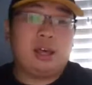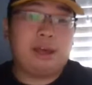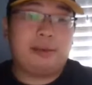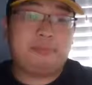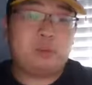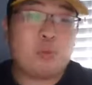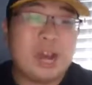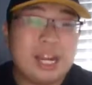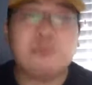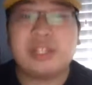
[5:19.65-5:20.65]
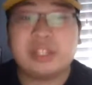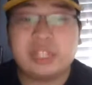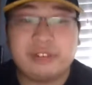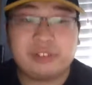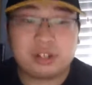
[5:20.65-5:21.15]
The wide
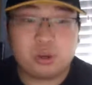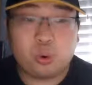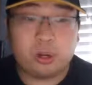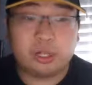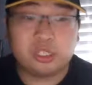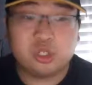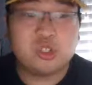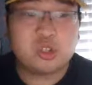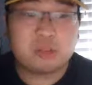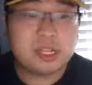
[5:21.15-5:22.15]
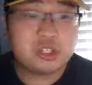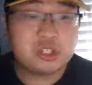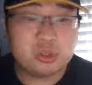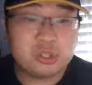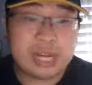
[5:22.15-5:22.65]
receiver core: Juju
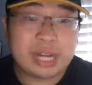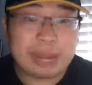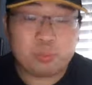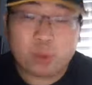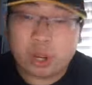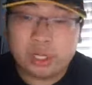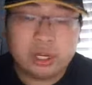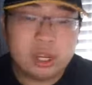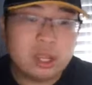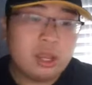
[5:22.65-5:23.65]
Smith-Schuster at 1,